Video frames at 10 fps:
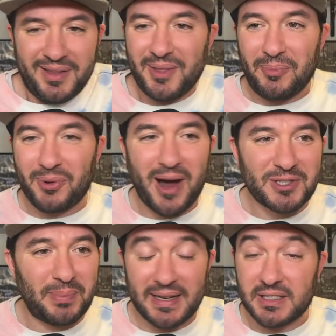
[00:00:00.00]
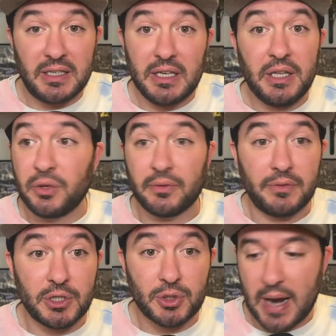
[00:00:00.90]
the prospects in either of
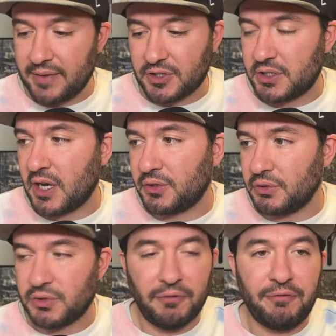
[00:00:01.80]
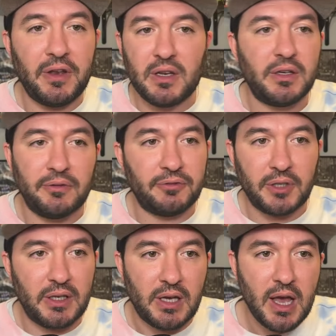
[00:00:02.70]
these drafts to tell you
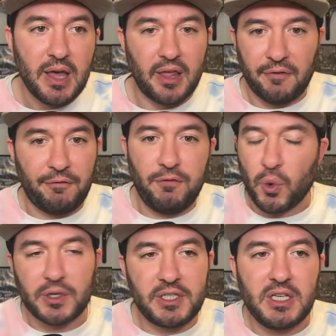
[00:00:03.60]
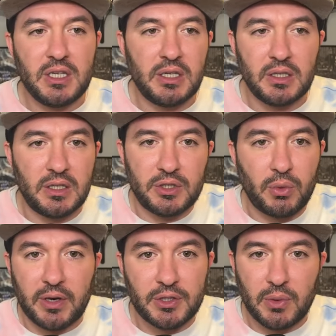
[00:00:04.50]
definitively that 14 in
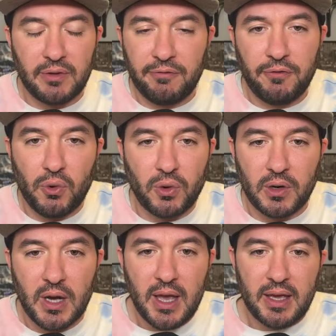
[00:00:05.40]
2024